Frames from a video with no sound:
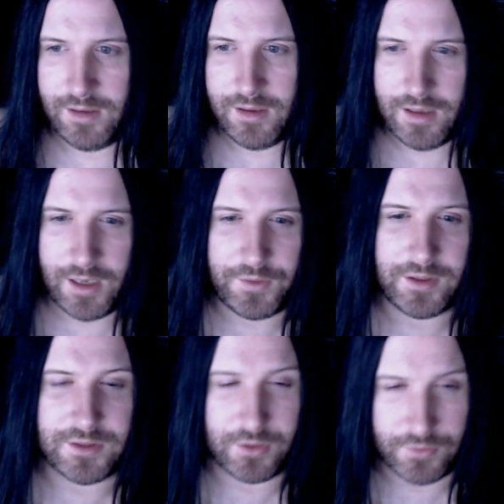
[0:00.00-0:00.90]
I think
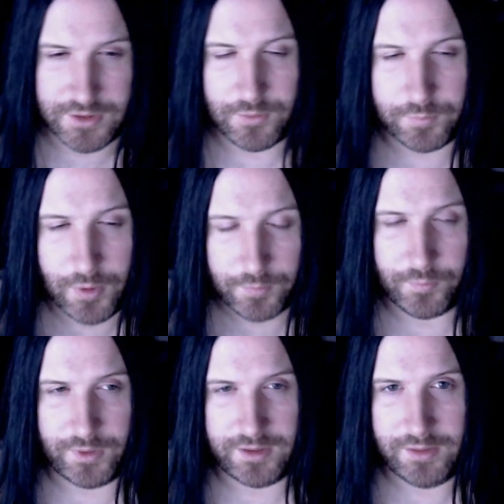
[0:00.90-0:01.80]
it's a critical problem
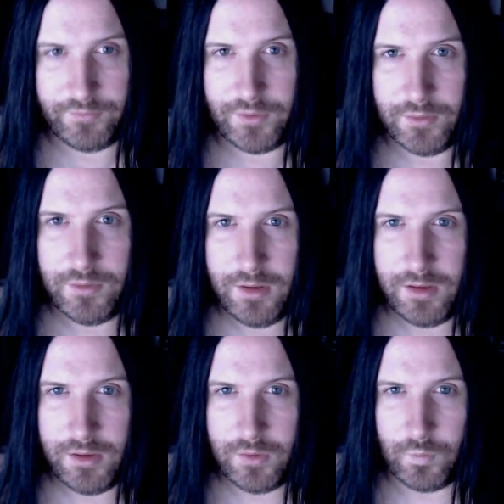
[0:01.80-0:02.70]
with GitFlow,
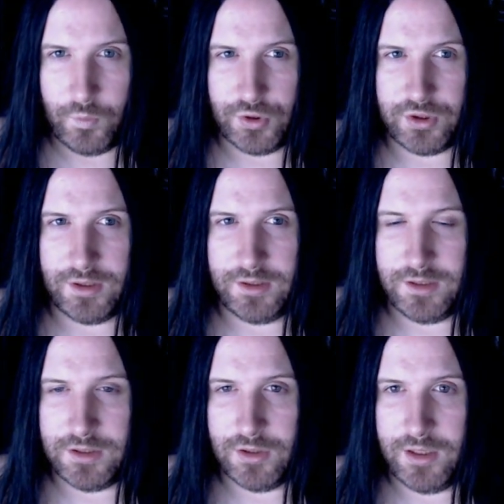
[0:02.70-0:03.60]
which can lead
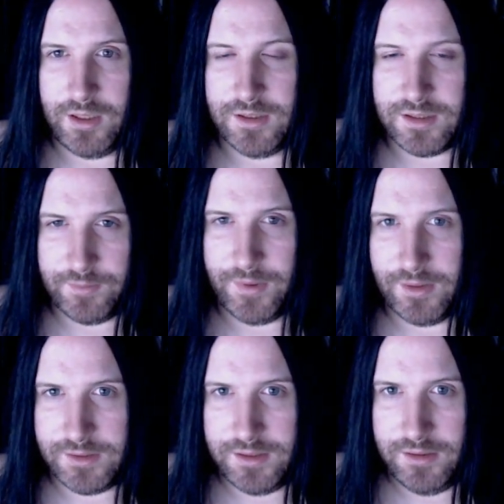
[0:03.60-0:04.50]
to
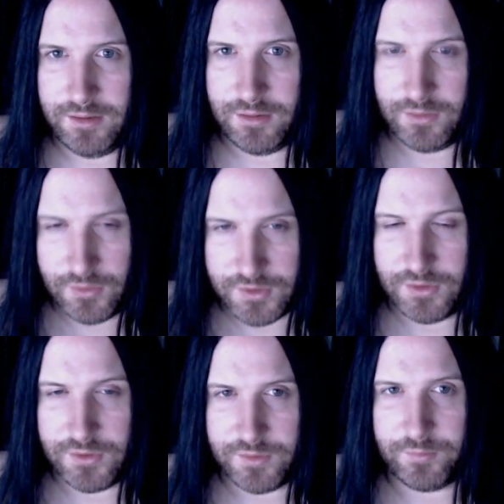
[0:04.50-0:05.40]
instability, lots and
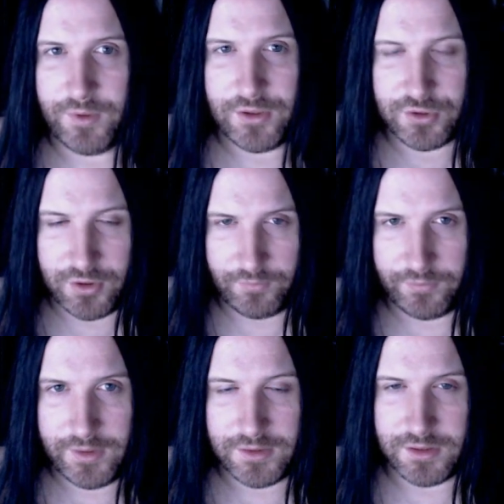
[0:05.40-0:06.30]
lots of branch
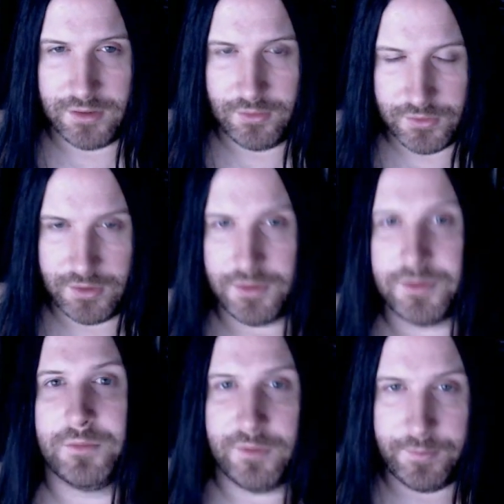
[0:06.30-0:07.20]
conflicts, lots and lots
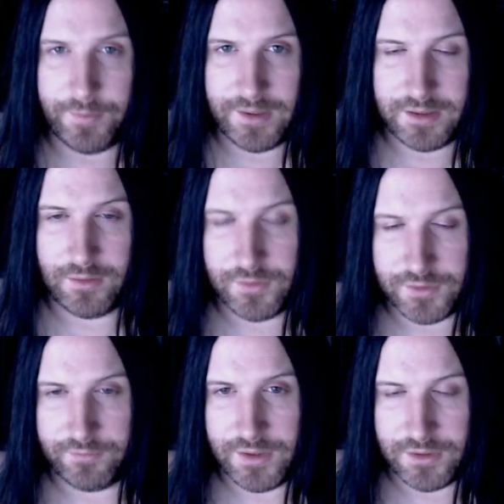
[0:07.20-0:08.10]
of rebasing, and lots
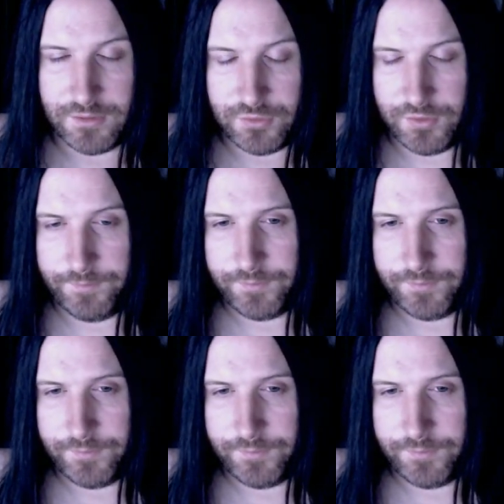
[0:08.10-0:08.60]
of resolution.